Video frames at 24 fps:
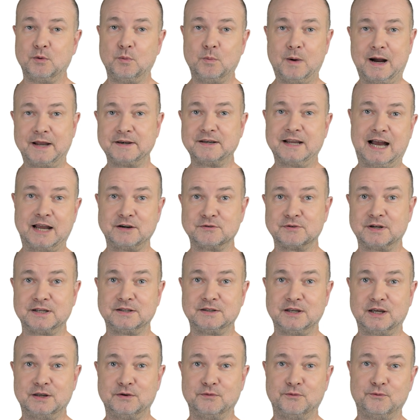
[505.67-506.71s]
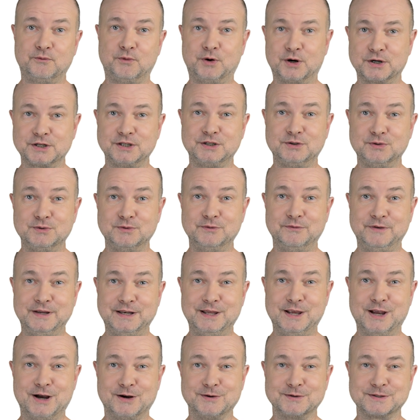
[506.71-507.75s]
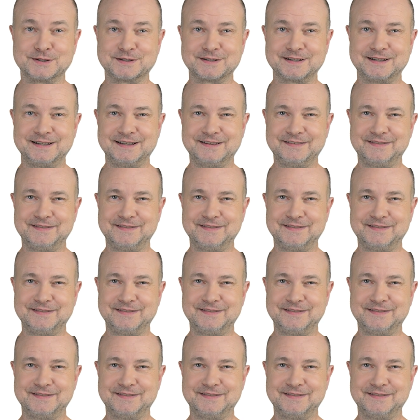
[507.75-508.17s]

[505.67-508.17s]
142 videos.